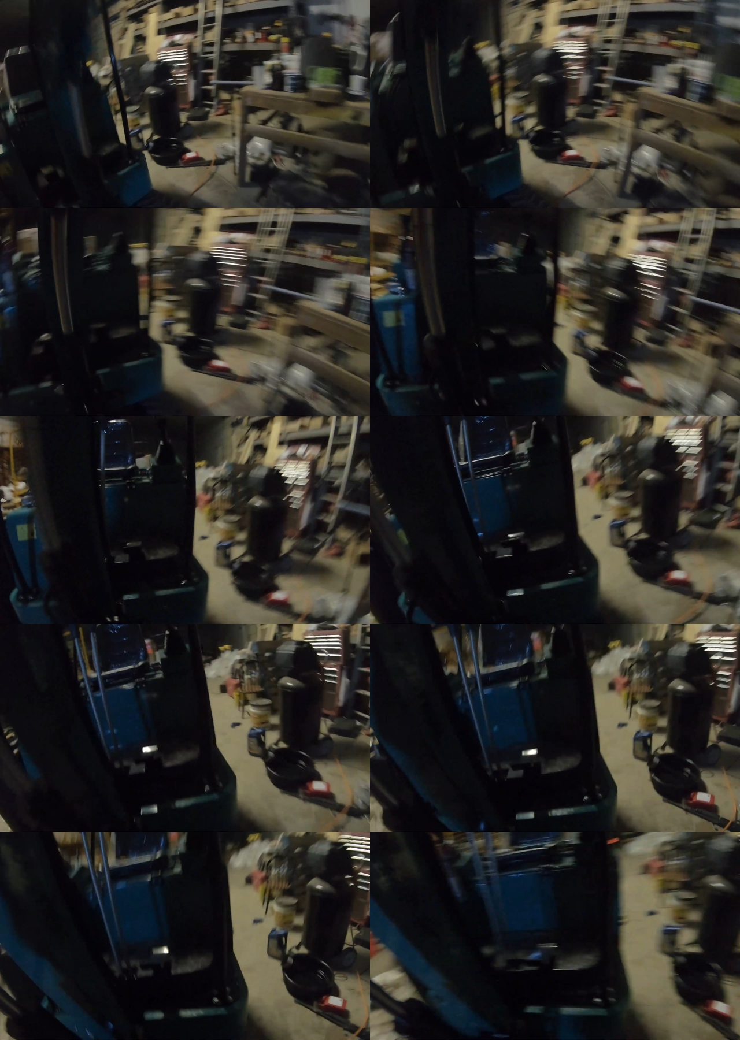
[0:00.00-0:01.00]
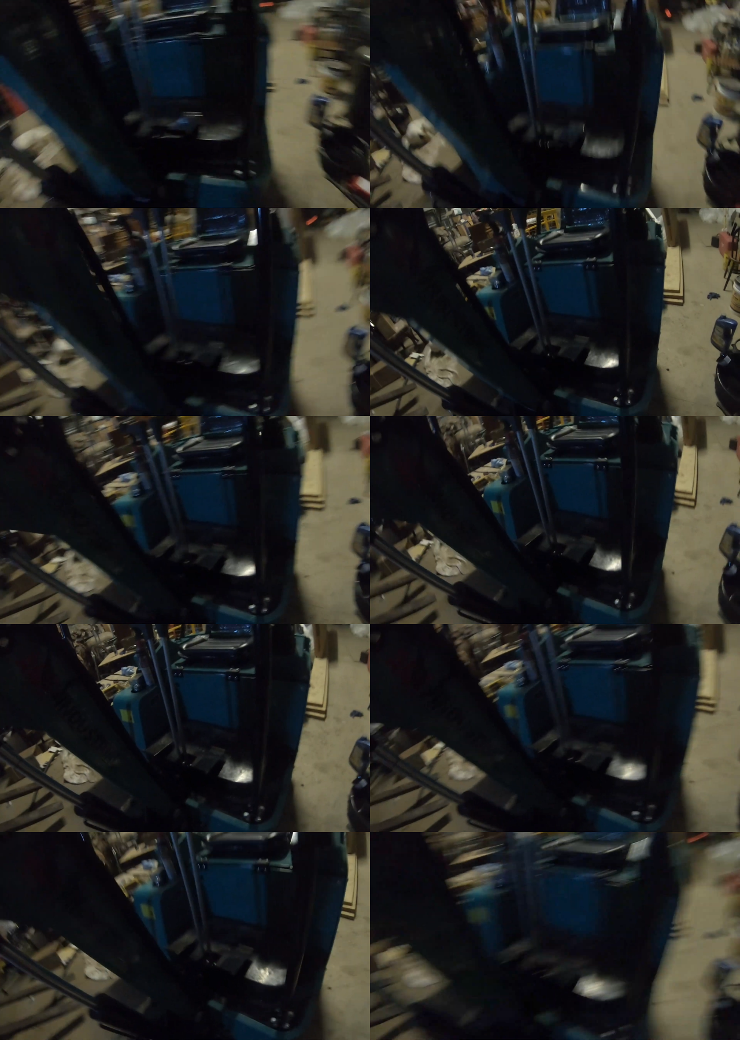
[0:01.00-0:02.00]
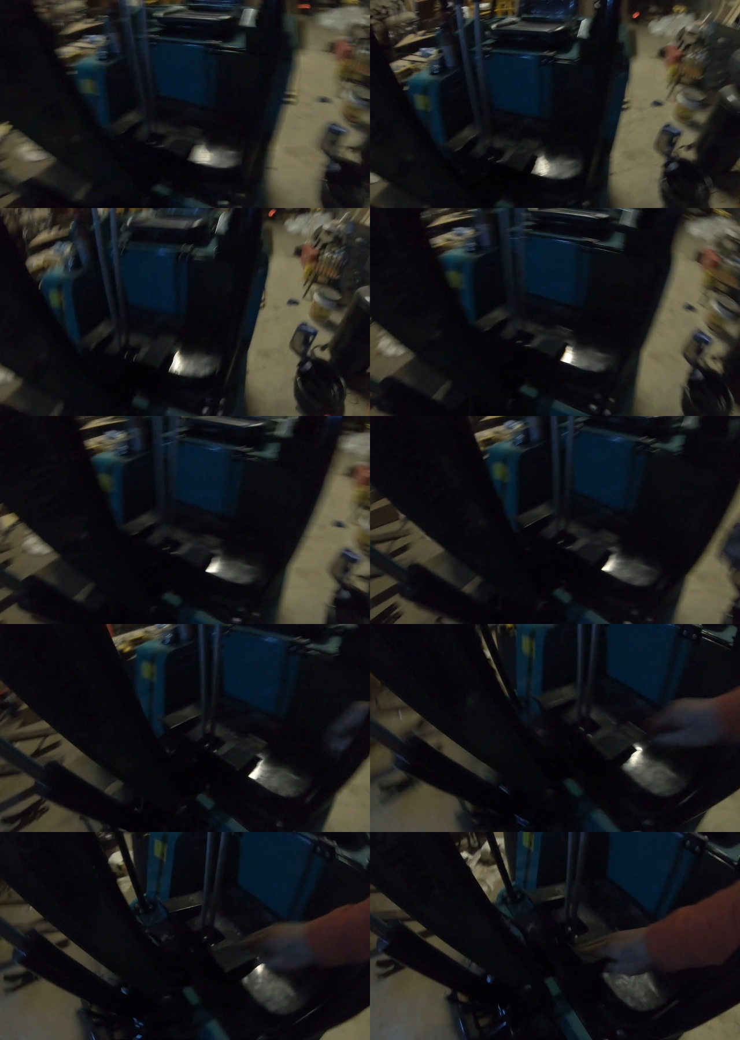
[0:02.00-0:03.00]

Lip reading: Nobody's mouth can be seen.